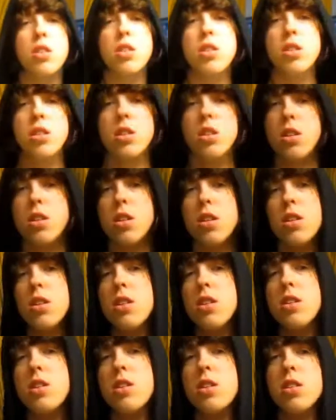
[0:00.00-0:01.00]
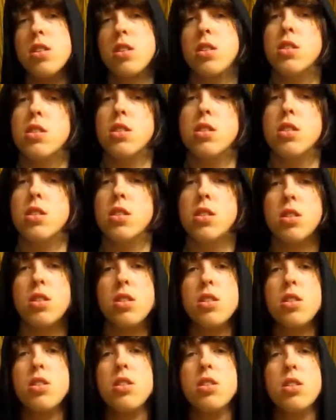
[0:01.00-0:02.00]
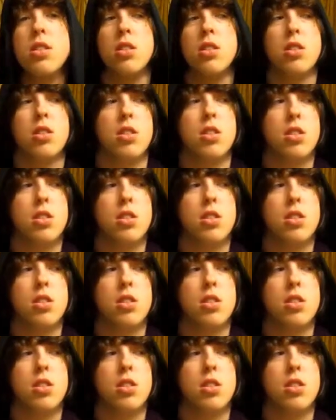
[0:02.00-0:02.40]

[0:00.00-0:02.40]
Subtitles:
(silence)